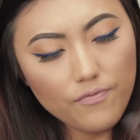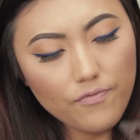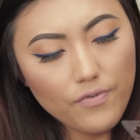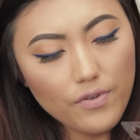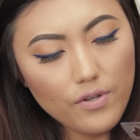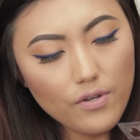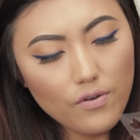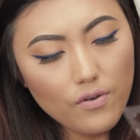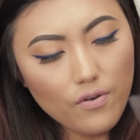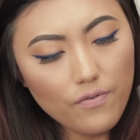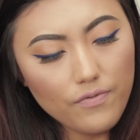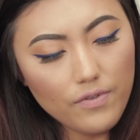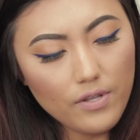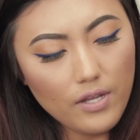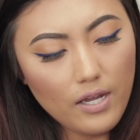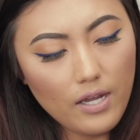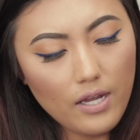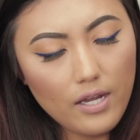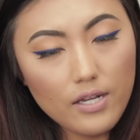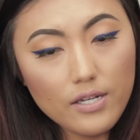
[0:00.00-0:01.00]
few of the
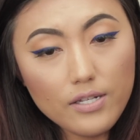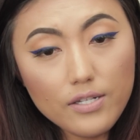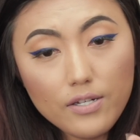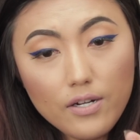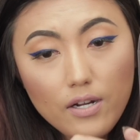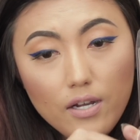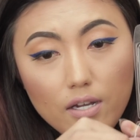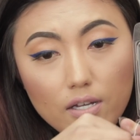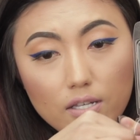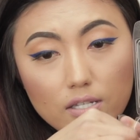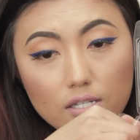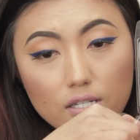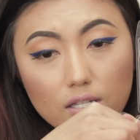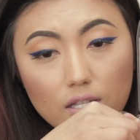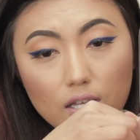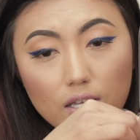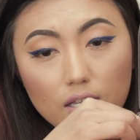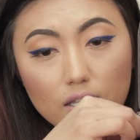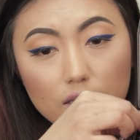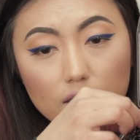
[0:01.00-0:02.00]
hair ties
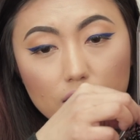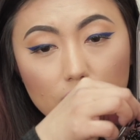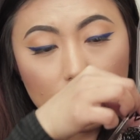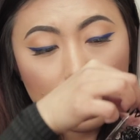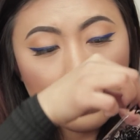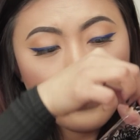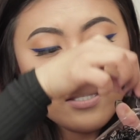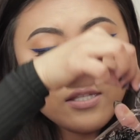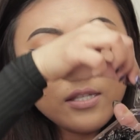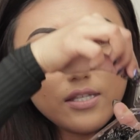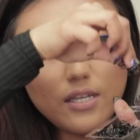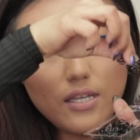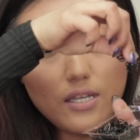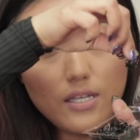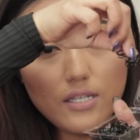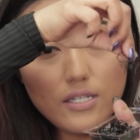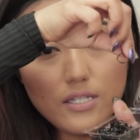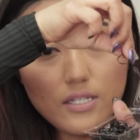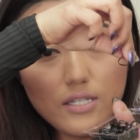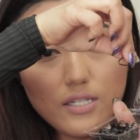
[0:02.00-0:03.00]
like
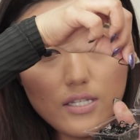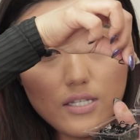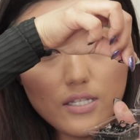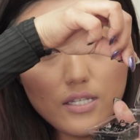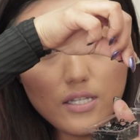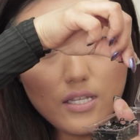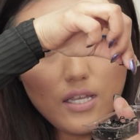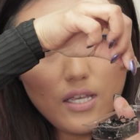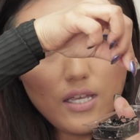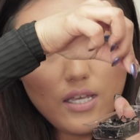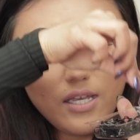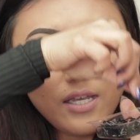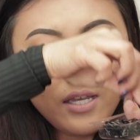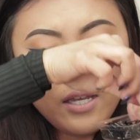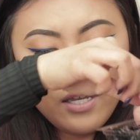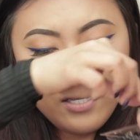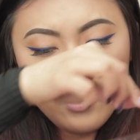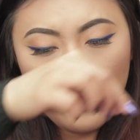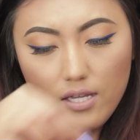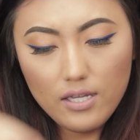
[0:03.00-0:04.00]
this,
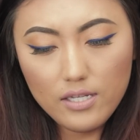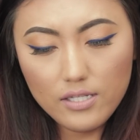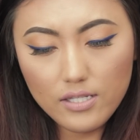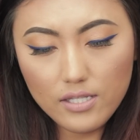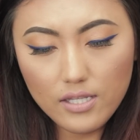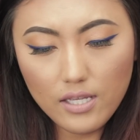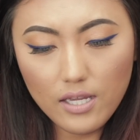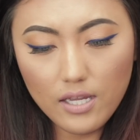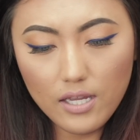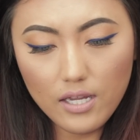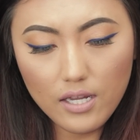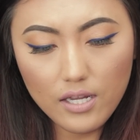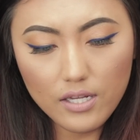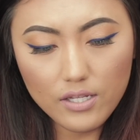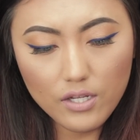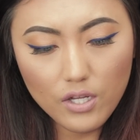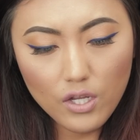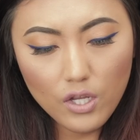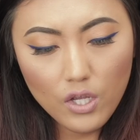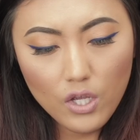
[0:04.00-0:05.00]
and
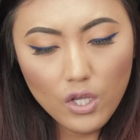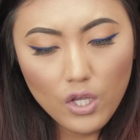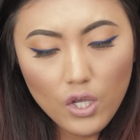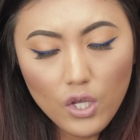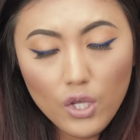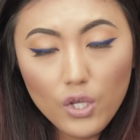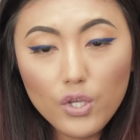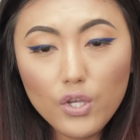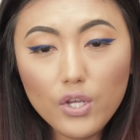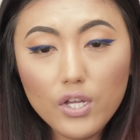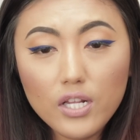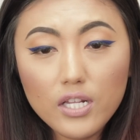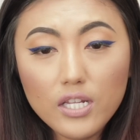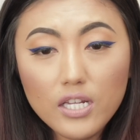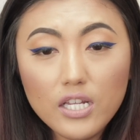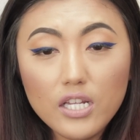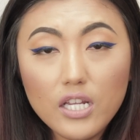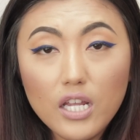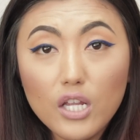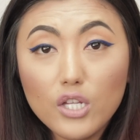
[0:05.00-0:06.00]
then you're gonna
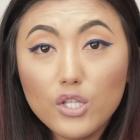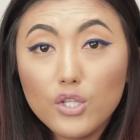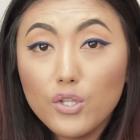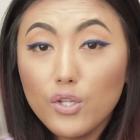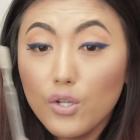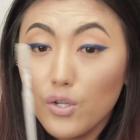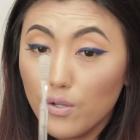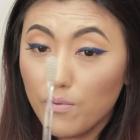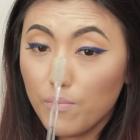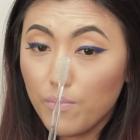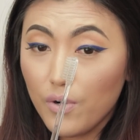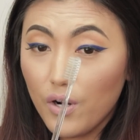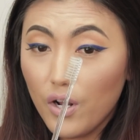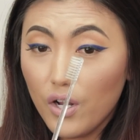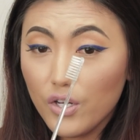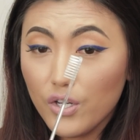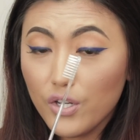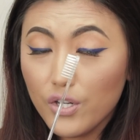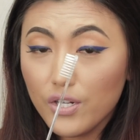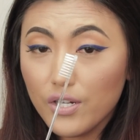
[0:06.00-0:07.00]
need a
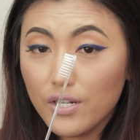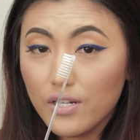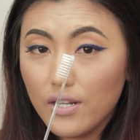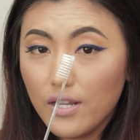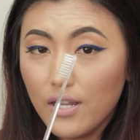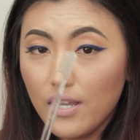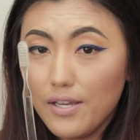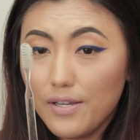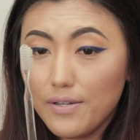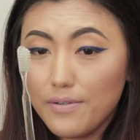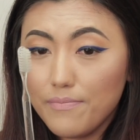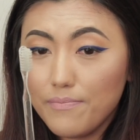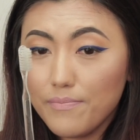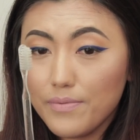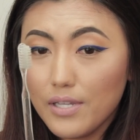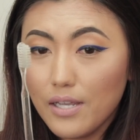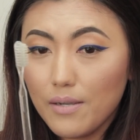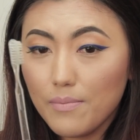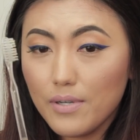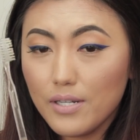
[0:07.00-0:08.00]
toothbrush. I'm
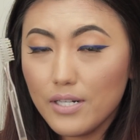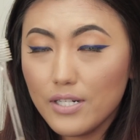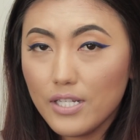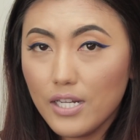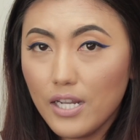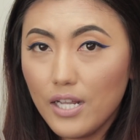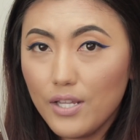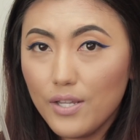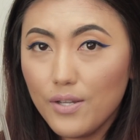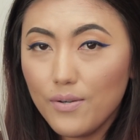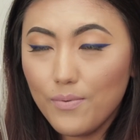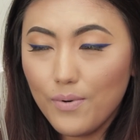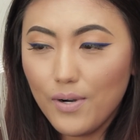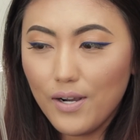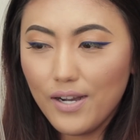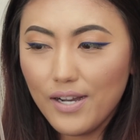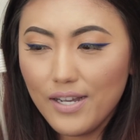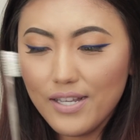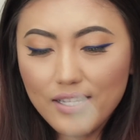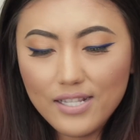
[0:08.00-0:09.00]
gonna tell you
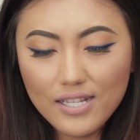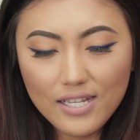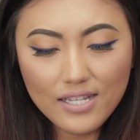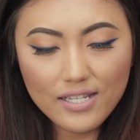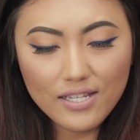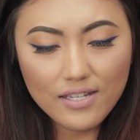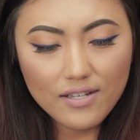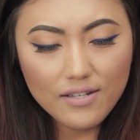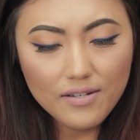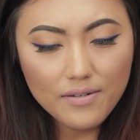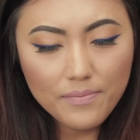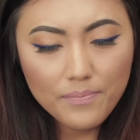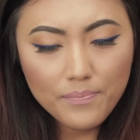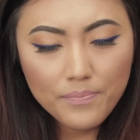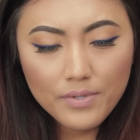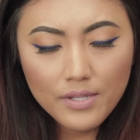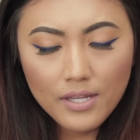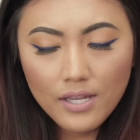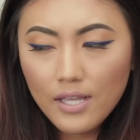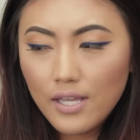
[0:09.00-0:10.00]
why later.
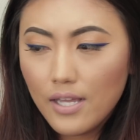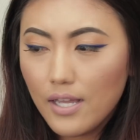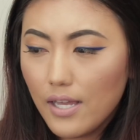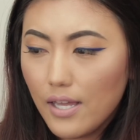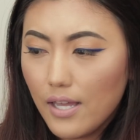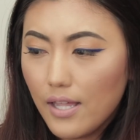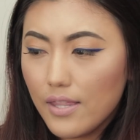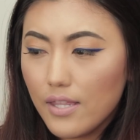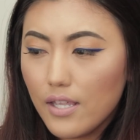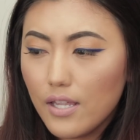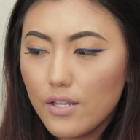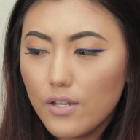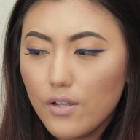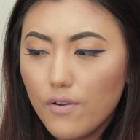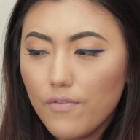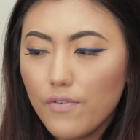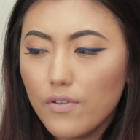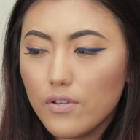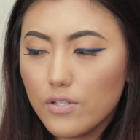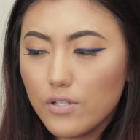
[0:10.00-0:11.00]
And then
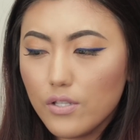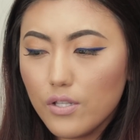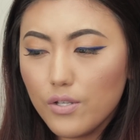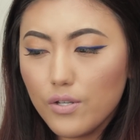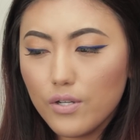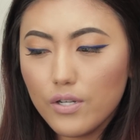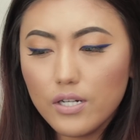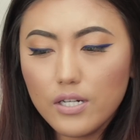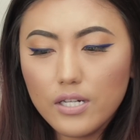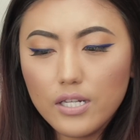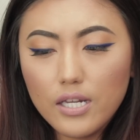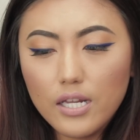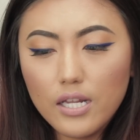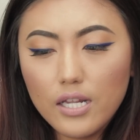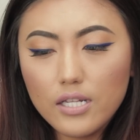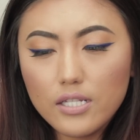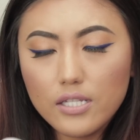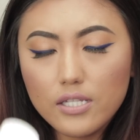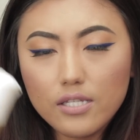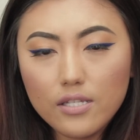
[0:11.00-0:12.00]
obviously you're gonna
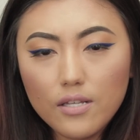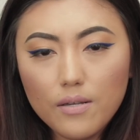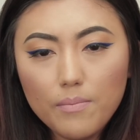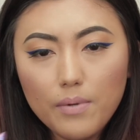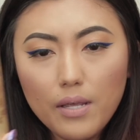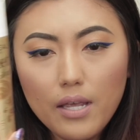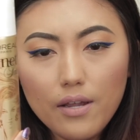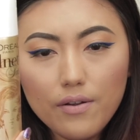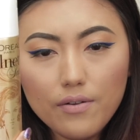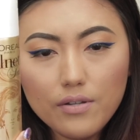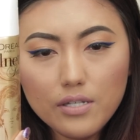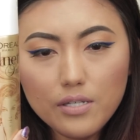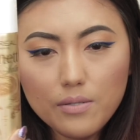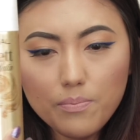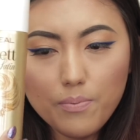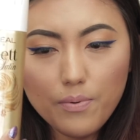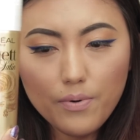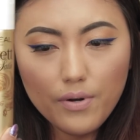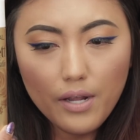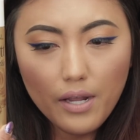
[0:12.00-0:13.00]
need some
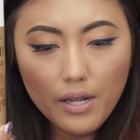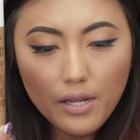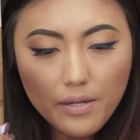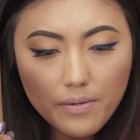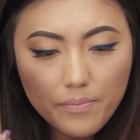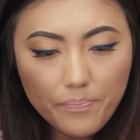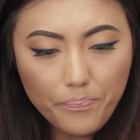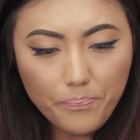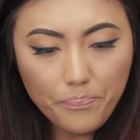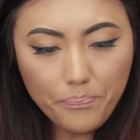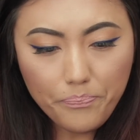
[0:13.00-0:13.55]
hairspray,